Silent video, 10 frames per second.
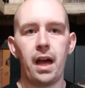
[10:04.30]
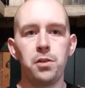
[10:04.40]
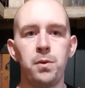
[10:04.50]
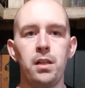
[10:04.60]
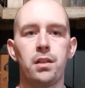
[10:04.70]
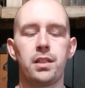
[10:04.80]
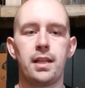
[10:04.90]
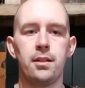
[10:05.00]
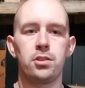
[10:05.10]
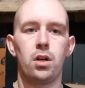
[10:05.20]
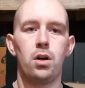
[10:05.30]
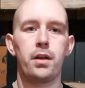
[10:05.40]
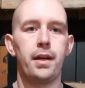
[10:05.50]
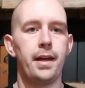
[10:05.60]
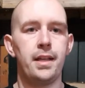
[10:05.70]
the hand wheel on the
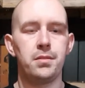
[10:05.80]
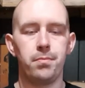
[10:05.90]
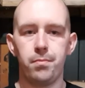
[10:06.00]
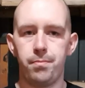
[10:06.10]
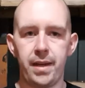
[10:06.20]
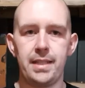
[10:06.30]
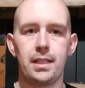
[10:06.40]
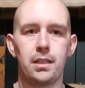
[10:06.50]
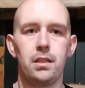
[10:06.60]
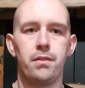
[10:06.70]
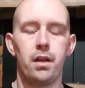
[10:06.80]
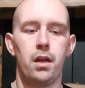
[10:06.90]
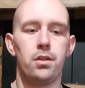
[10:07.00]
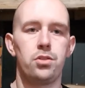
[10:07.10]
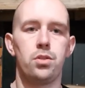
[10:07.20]
tailstock is basically
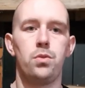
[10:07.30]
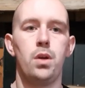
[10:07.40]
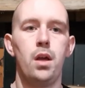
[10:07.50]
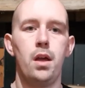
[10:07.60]
there to